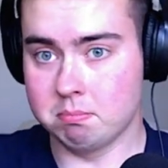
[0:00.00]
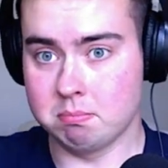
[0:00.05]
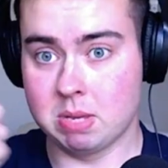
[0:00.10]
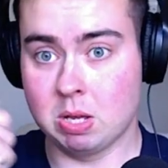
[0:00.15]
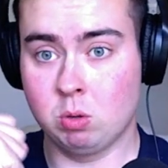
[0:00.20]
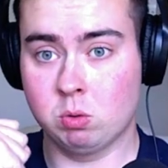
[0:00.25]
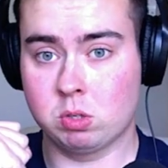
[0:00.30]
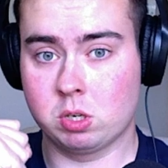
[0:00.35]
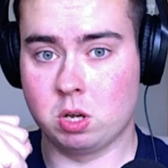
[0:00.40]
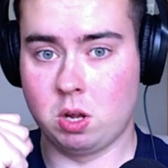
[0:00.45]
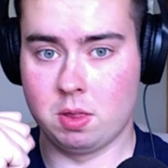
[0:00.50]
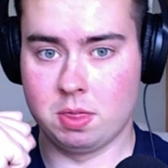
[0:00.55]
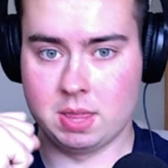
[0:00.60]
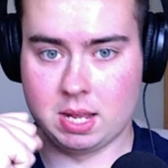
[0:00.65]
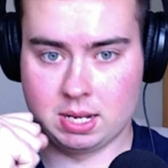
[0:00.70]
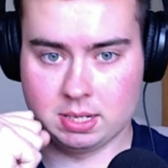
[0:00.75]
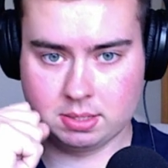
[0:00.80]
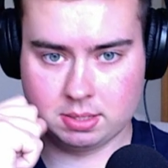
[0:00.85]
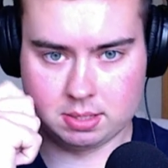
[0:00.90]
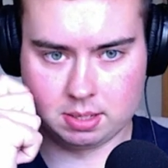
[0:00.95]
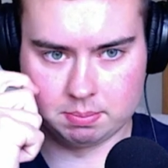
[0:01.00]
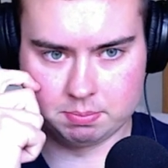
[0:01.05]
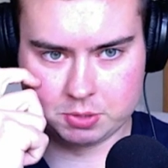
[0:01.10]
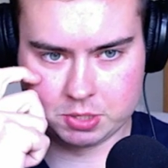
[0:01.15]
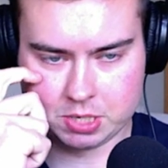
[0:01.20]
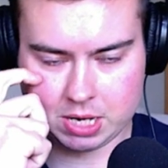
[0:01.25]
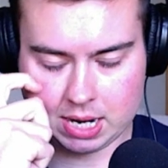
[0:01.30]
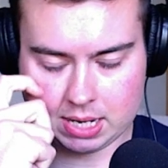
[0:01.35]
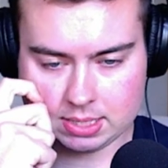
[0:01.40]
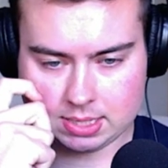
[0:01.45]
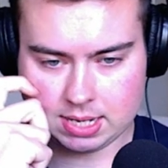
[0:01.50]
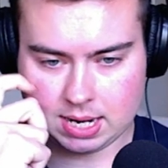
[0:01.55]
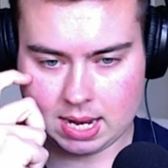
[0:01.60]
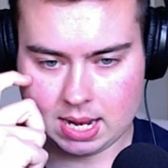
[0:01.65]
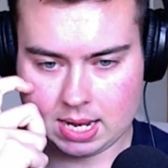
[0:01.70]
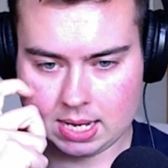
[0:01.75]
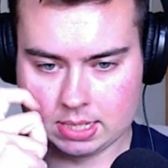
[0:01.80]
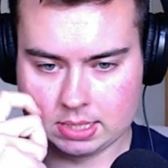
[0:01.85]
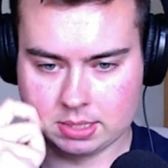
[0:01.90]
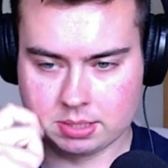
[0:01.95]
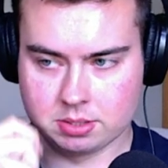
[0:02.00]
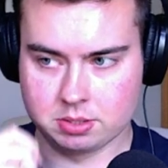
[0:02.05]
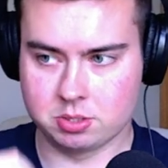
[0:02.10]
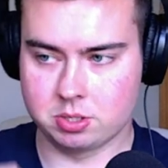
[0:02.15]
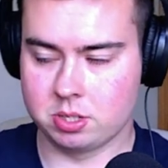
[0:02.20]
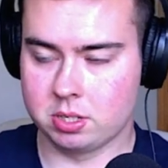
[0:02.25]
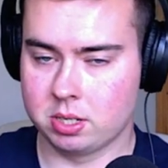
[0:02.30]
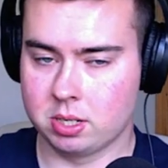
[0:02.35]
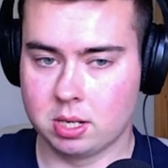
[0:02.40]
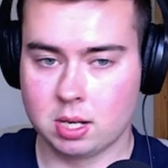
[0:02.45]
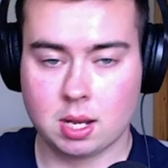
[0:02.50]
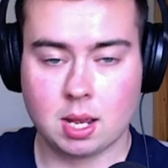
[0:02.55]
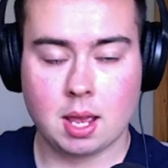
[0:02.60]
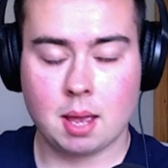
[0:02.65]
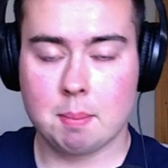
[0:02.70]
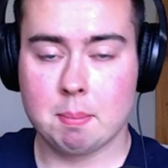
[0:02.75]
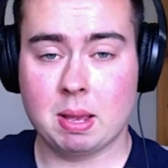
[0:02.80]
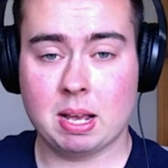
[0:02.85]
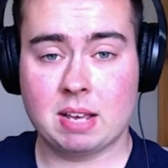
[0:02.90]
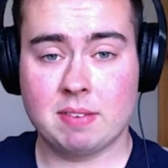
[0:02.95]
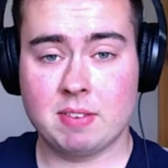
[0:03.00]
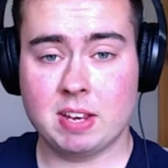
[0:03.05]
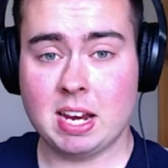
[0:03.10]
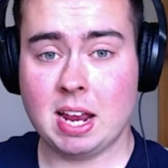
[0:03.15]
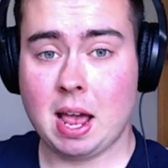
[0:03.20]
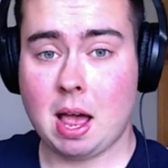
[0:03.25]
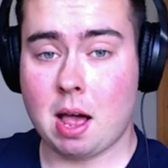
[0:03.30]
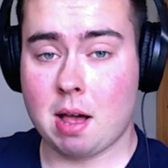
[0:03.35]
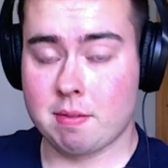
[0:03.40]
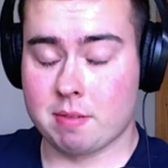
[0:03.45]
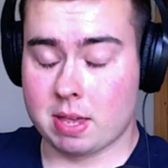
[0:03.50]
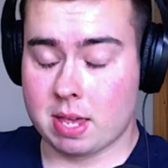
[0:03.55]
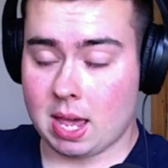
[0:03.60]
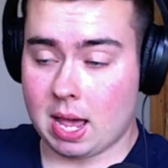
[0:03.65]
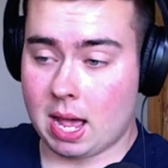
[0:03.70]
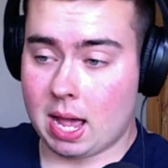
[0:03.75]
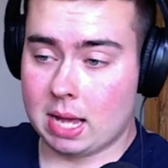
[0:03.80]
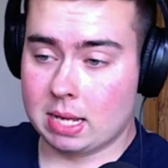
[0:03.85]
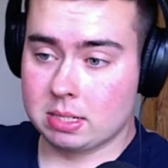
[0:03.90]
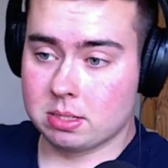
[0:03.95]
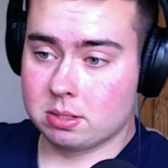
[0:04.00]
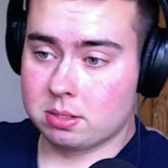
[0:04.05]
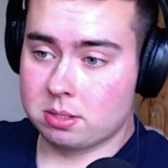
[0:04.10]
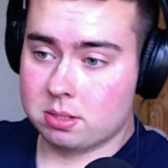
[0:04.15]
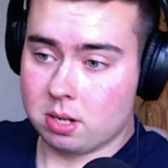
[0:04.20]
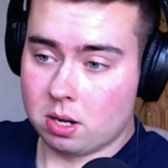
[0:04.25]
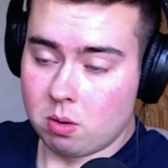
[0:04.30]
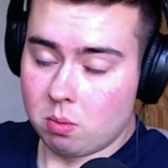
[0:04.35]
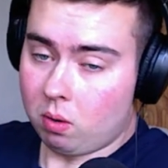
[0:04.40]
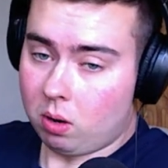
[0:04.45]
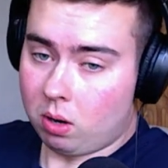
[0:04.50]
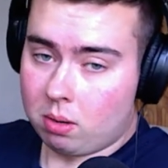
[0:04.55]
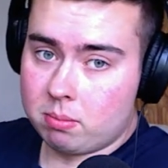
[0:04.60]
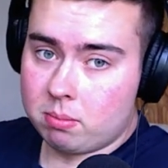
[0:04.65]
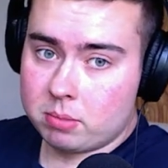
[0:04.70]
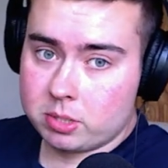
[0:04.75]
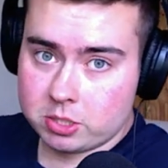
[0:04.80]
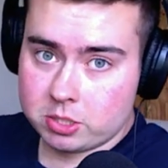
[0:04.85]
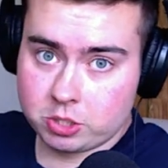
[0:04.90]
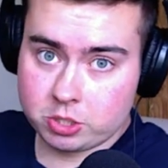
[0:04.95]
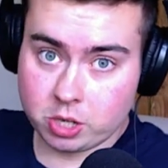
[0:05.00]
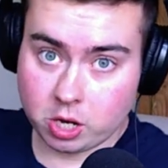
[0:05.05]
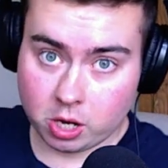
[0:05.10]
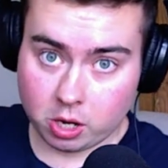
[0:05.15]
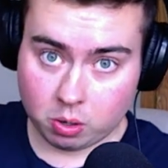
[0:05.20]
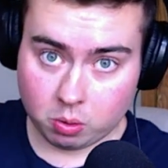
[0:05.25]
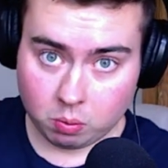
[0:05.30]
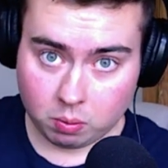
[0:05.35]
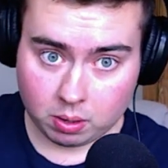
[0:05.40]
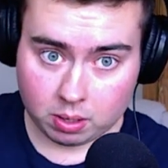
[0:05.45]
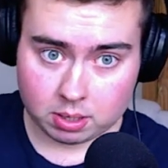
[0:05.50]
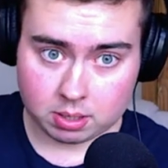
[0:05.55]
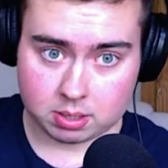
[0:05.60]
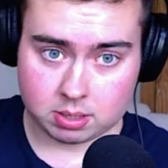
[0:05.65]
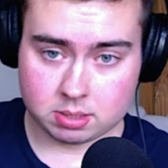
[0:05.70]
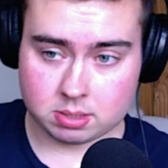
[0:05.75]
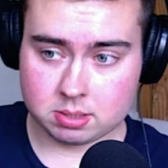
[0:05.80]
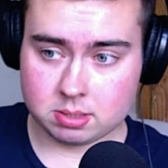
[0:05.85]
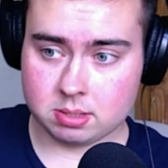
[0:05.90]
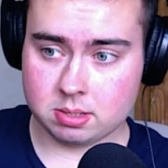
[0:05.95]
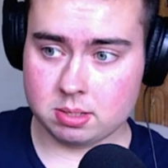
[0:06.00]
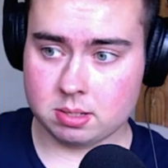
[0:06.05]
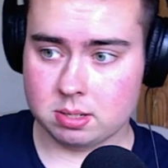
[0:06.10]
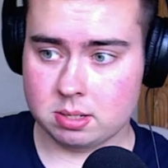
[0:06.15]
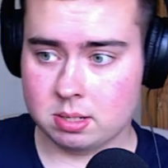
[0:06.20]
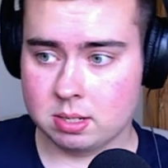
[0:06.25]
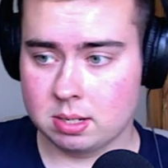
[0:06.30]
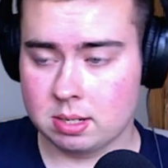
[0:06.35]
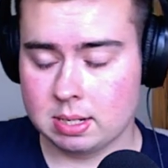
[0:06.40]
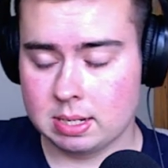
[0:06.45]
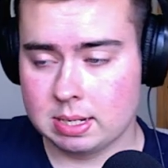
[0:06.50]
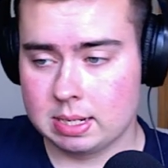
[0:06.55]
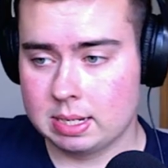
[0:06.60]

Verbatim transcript: milk on that subject and make a video out of it. And so what I'm gonna do is,